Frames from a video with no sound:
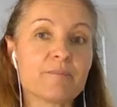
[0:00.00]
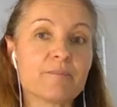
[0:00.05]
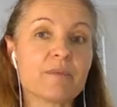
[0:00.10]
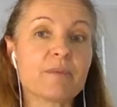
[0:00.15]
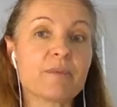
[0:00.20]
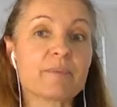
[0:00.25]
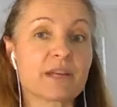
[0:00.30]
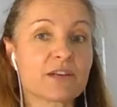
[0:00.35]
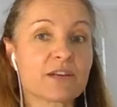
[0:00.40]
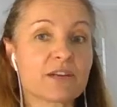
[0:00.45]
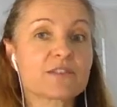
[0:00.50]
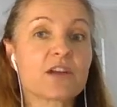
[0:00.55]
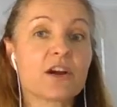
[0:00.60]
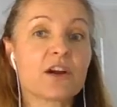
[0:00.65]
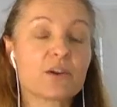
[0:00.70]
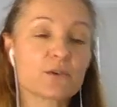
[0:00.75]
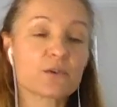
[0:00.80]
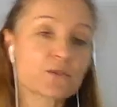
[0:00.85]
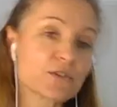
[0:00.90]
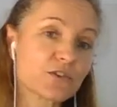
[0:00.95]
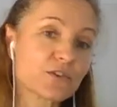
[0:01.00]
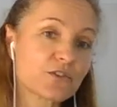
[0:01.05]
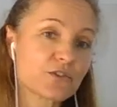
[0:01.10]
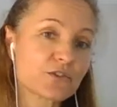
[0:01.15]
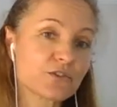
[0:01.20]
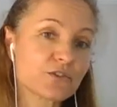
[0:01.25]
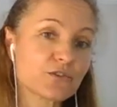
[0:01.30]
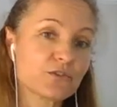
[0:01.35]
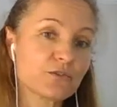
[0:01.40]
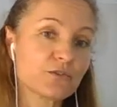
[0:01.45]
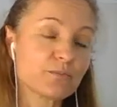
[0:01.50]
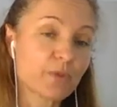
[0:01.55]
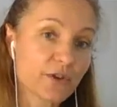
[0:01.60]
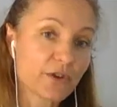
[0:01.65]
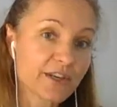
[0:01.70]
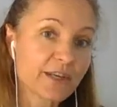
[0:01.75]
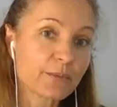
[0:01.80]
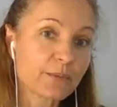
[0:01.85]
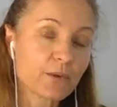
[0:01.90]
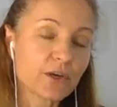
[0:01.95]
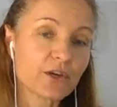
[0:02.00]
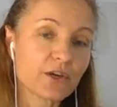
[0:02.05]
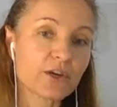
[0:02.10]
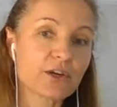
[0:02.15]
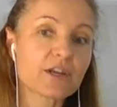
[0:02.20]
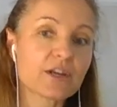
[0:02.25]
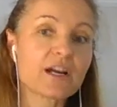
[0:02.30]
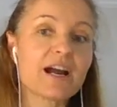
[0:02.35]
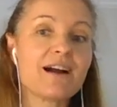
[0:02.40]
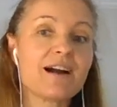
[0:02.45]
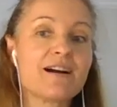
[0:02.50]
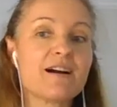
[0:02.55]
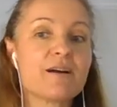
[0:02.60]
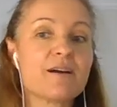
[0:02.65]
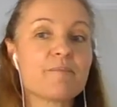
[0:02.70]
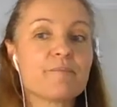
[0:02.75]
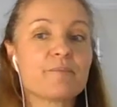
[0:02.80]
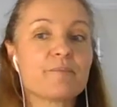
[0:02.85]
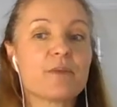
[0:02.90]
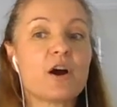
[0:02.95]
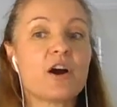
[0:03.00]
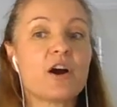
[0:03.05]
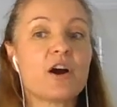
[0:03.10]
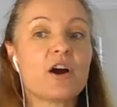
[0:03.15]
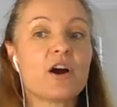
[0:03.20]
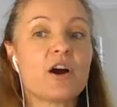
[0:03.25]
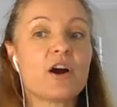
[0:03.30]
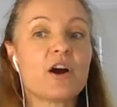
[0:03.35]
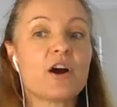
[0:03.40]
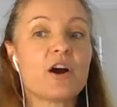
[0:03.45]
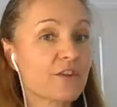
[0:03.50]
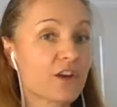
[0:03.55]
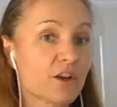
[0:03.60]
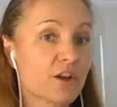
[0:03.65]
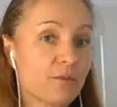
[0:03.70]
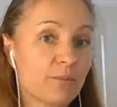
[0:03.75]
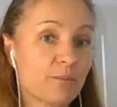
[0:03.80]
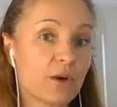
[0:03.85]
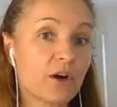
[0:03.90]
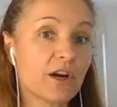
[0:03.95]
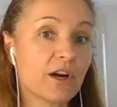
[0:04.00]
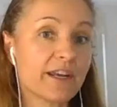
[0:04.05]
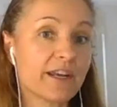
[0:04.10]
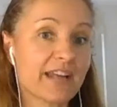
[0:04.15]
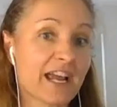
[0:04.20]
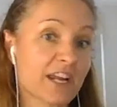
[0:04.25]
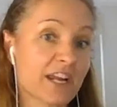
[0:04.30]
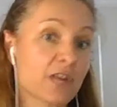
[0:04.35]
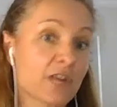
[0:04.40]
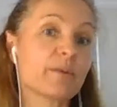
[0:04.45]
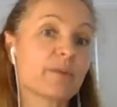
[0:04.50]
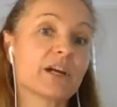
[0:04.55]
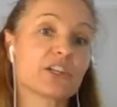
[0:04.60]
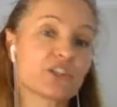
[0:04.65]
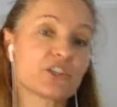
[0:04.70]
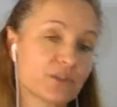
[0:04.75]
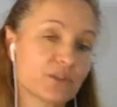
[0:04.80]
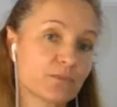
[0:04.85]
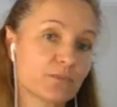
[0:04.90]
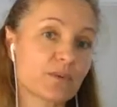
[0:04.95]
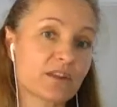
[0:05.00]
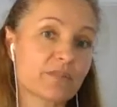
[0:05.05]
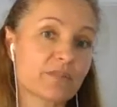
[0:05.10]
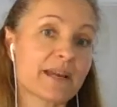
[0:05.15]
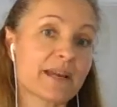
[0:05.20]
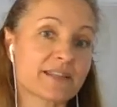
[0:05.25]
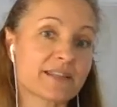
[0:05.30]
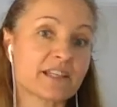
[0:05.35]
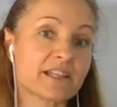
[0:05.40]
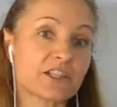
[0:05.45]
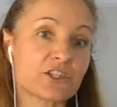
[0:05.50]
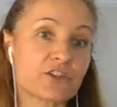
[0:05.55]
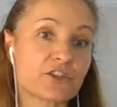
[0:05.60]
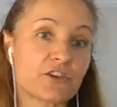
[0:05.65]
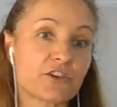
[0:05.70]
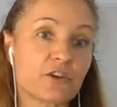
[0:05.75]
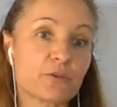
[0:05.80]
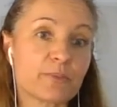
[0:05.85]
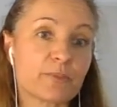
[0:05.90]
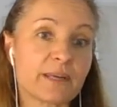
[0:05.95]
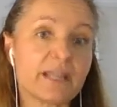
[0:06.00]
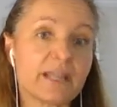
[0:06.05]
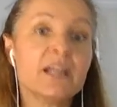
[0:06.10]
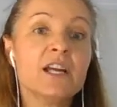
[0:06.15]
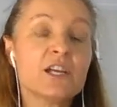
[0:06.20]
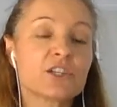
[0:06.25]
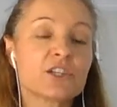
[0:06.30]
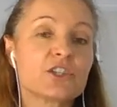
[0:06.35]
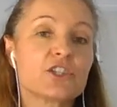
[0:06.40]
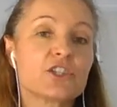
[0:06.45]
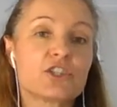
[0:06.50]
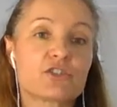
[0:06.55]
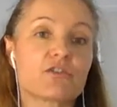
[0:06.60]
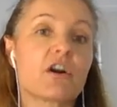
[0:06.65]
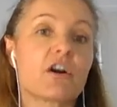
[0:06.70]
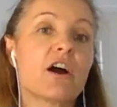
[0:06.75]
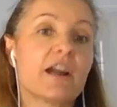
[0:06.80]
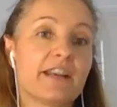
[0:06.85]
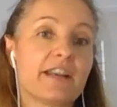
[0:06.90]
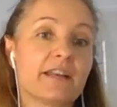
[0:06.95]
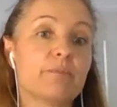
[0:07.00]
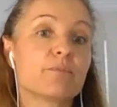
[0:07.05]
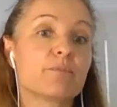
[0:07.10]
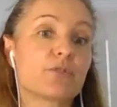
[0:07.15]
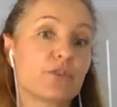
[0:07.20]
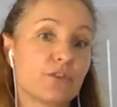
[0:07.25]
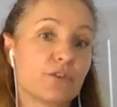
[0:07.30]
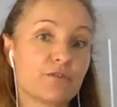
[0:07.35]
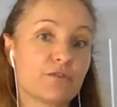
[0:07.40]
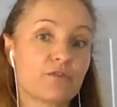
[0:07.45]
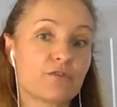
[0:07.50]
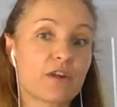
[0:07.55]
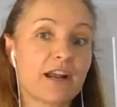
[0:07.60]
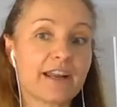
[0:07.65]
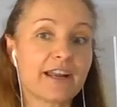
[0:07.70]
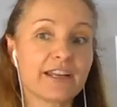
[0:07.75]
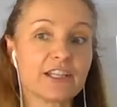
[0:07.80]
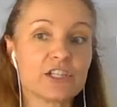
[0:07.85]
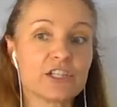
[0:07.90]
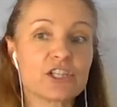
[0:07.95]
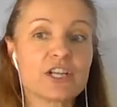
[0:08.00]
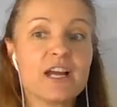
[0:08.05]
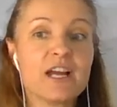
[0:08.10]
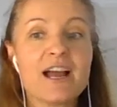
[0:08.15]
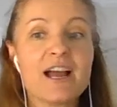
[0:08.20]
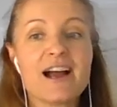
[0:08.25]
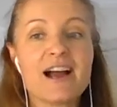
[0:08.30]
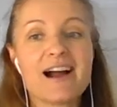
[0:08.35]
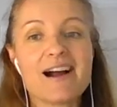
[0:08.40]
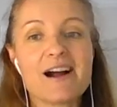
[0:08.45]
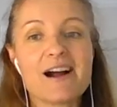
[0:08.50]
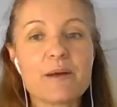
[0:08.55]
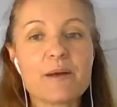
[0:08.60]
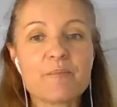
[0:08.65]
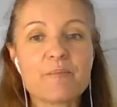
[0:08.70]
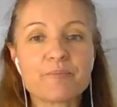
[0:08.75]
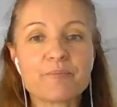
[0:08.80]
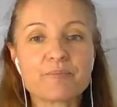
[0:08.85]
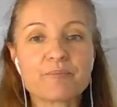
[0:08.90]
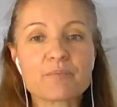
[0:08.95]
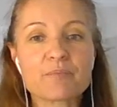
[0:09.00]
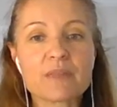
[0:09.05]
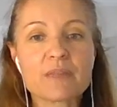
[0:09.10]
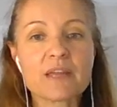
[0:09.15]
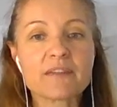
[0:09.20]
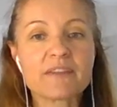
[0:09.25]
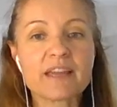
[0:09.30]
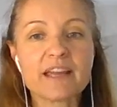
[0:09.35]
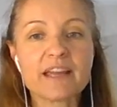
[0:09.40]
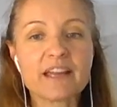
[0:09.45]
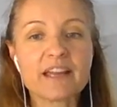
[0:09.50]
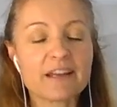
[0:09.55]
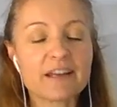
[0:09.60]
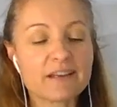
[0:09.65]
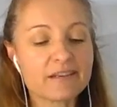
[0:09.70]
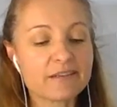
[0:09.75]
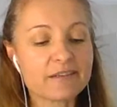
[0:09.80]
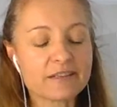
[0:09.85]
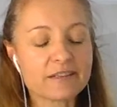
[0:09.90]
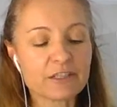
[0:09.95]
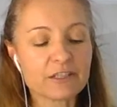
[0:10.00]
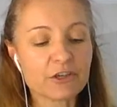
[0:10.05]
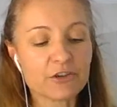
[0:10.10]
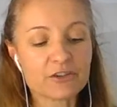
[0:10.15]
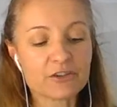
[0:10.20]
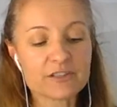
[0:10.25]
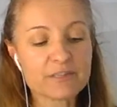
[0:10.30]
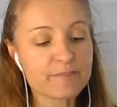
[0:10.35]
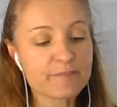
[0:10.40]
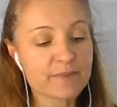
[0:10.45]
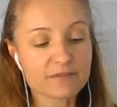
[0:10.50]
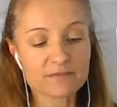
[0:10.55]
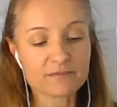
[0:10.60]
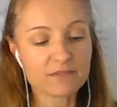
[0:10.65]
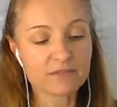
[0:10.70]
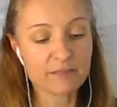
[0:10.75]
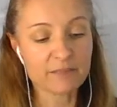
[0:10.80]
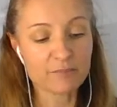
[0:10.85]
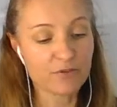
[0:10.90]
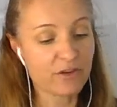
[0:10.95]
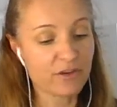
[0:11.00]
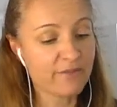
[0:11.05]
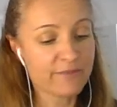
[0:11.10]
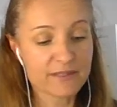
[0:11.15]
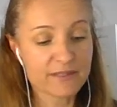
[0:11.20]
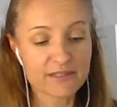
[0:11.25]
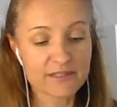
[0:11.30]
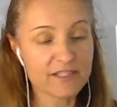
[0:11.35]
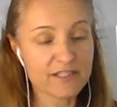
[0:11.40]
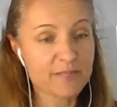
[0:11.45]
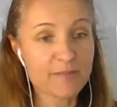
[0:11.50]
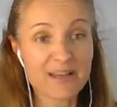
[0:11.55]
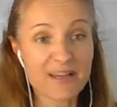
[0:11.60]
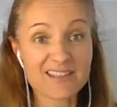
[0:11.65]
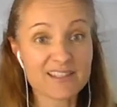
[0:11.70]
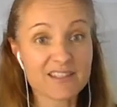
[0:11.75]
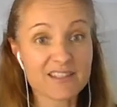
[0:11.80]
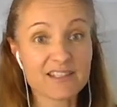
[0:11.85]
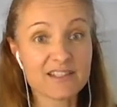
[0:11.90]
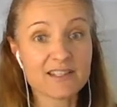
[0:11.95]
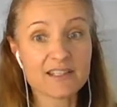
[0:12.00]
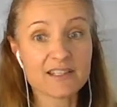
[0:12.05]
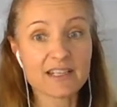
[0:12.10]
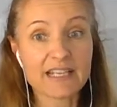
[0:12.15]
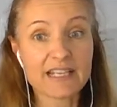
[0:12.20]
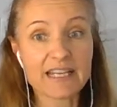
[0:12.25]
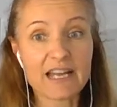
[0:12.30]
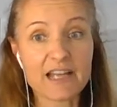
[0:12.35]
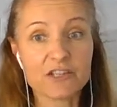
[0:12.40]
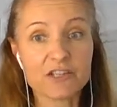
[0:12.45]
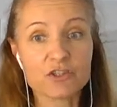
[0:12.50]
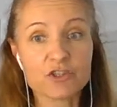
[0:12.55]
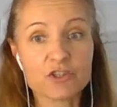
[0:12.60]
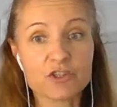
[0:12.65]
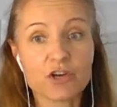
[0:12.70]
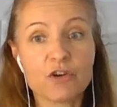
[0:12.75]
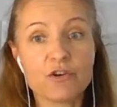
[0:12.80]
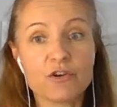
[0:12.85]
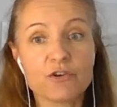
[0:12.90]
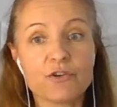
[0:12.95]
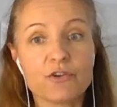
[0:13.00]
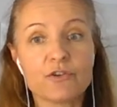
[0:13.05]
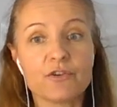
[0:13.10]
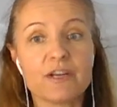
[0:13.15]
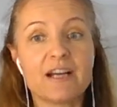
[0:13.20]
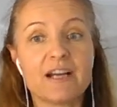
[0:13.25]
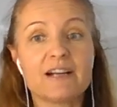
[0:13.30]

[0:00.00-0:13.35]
Because I also do body work, I will often combine acupuncture with massage therapy to try and improve range. There, you know, improvements in spasticity and tone,